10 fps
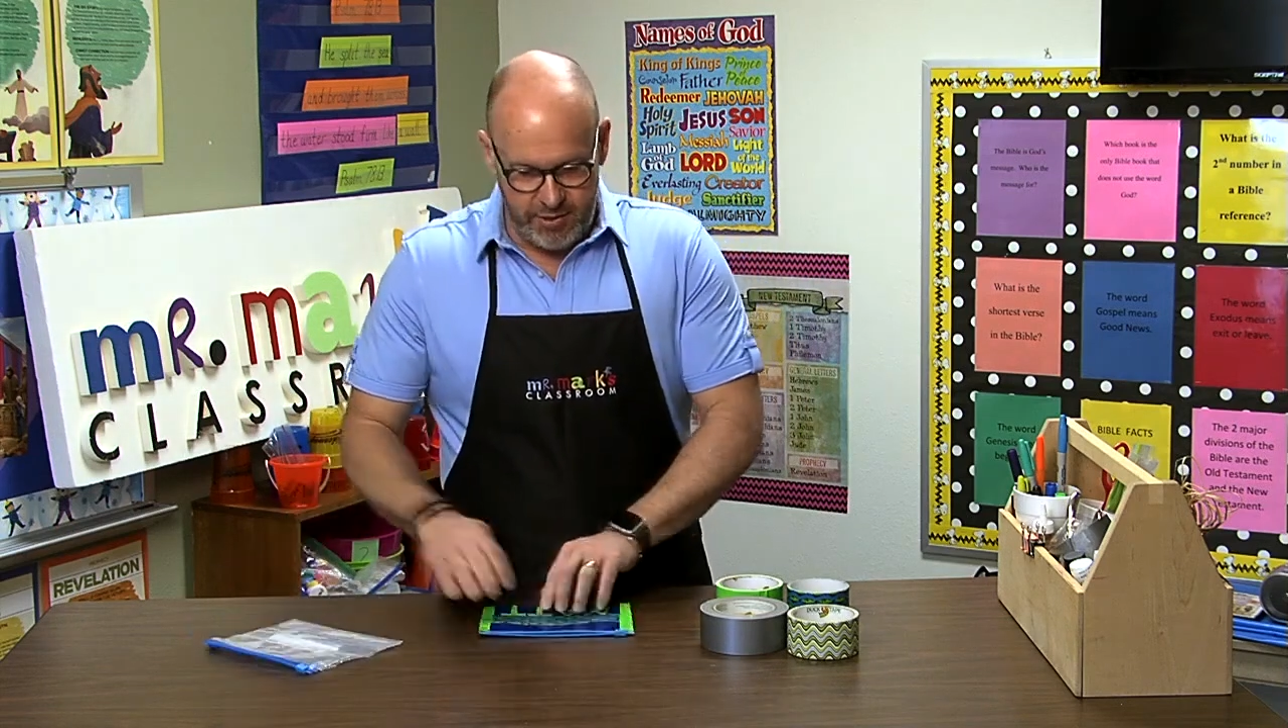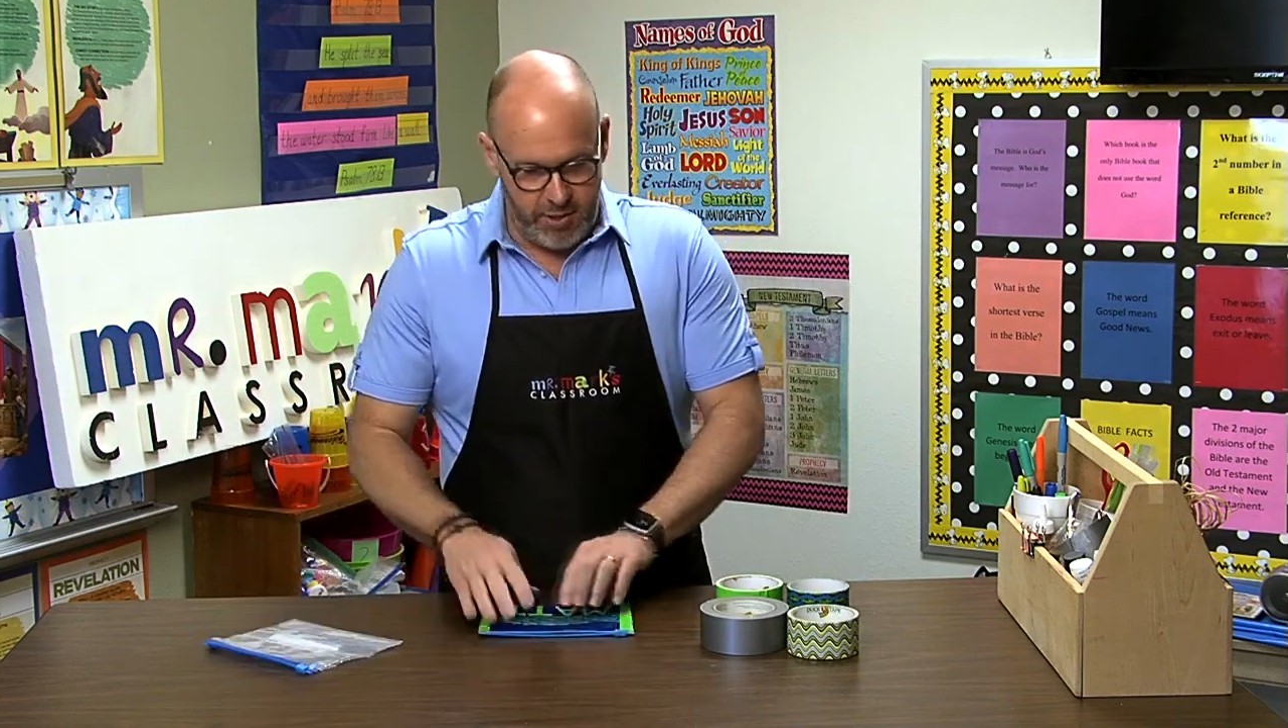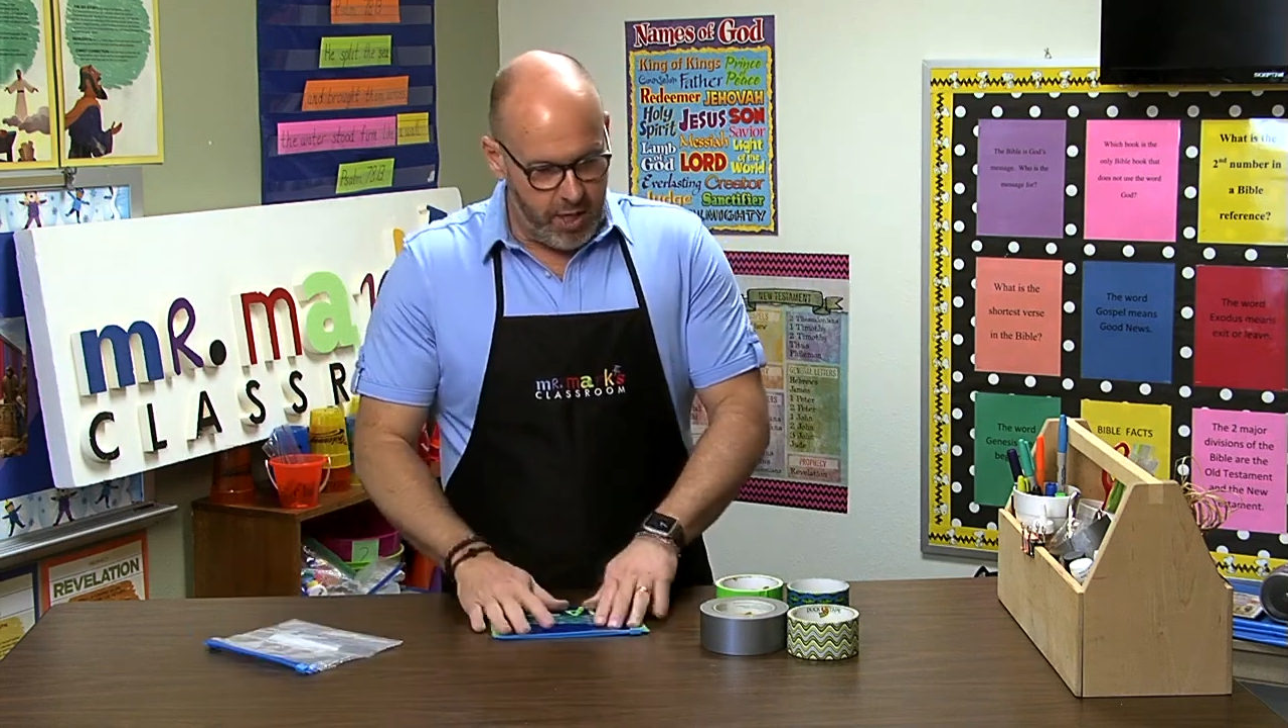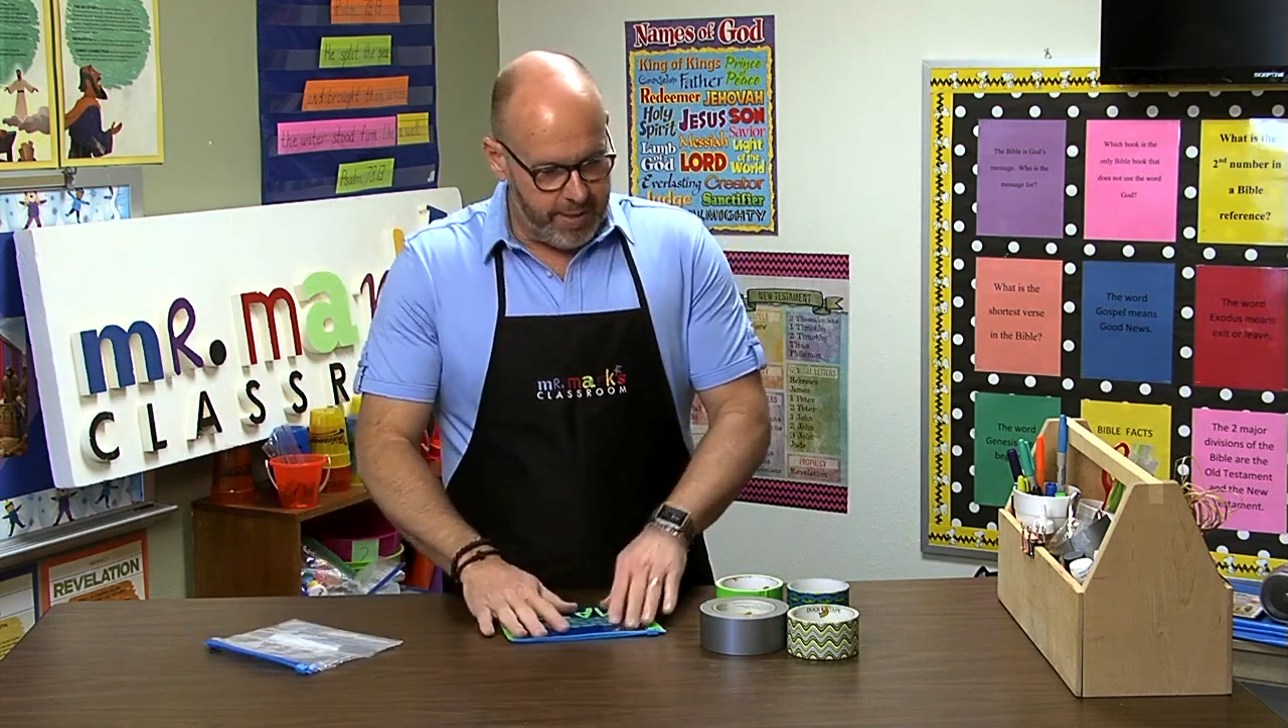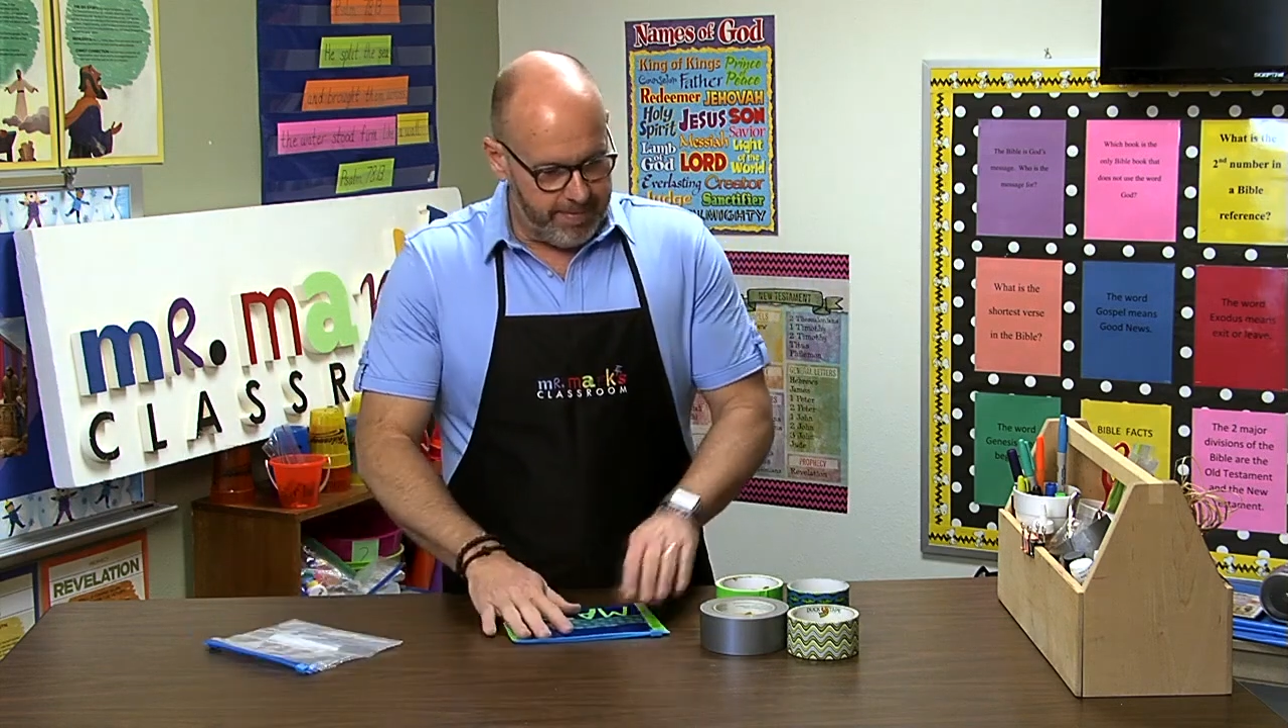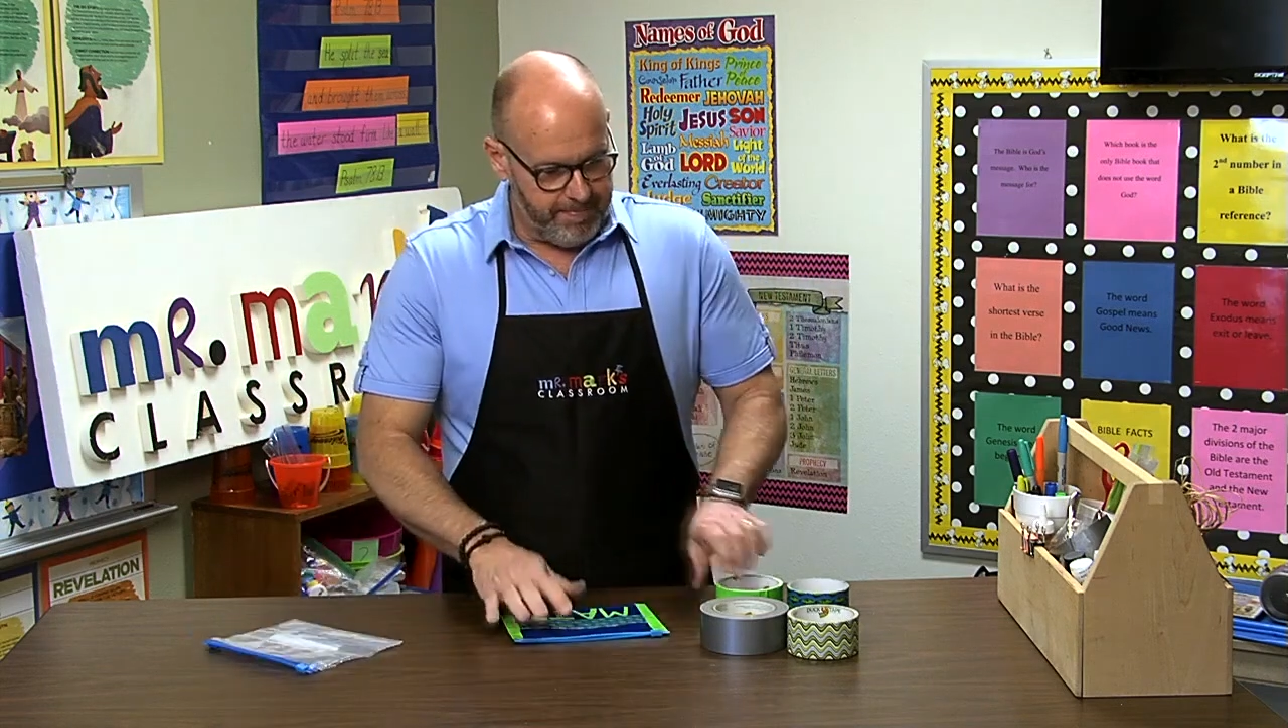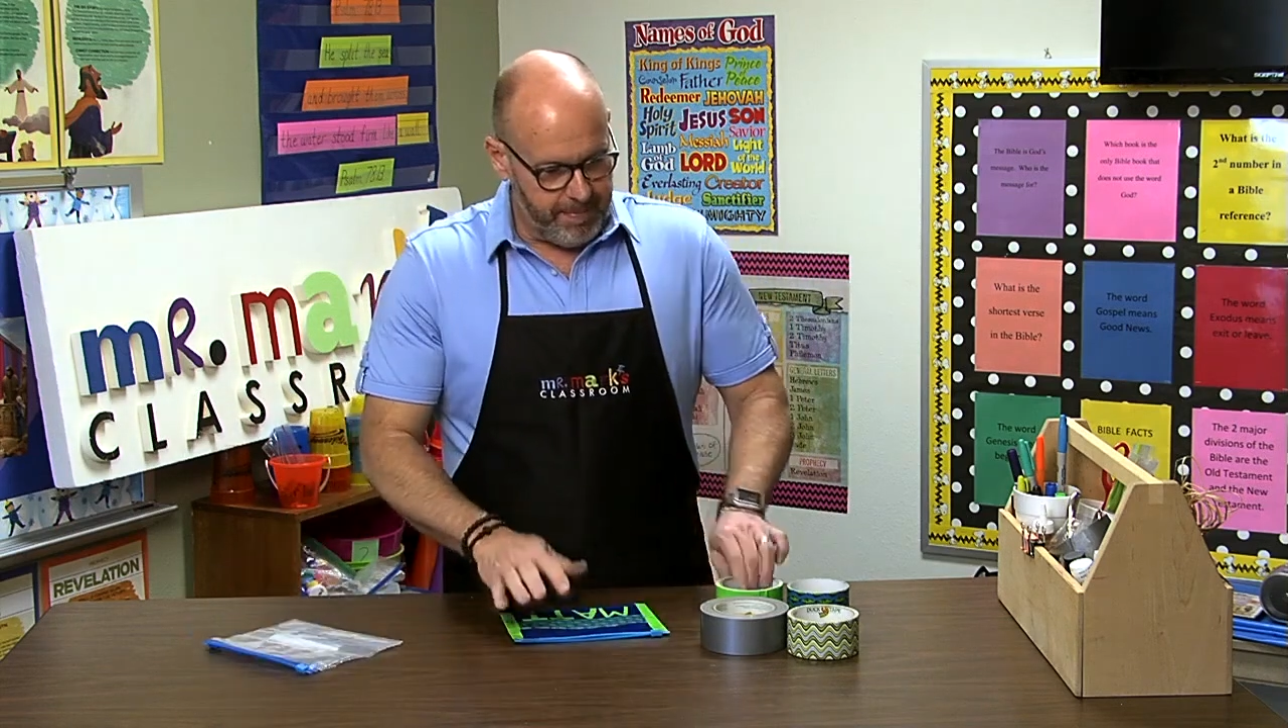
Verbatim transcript: started.